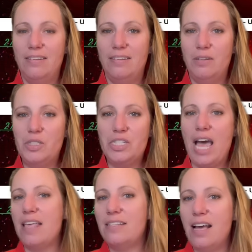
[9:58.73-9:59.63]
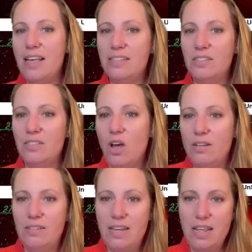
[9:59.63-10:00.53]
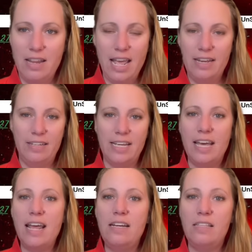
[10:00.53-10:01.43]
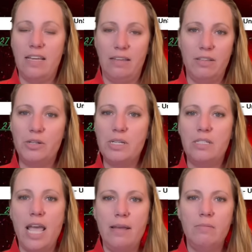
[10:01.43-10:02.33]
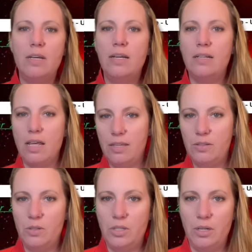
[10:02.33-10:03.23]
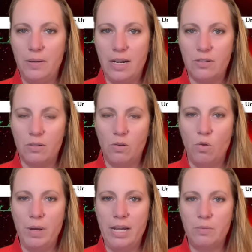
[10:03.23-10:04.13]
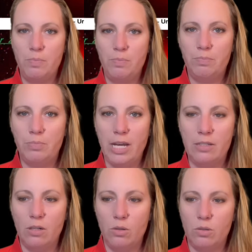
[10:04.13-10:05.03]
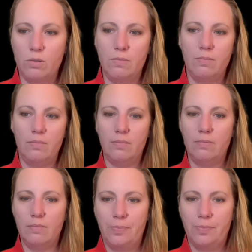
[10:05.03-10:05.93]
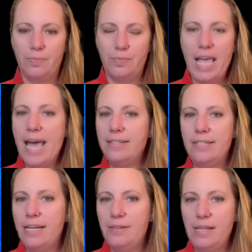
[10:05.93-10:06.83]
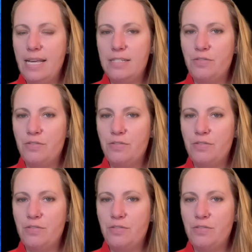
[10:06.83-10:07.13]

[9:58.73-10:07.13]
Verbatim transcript: Because NASA is not hinting at anything. They're just saying, nothing to see here, natural co-mate, case closed. The anti-tail is a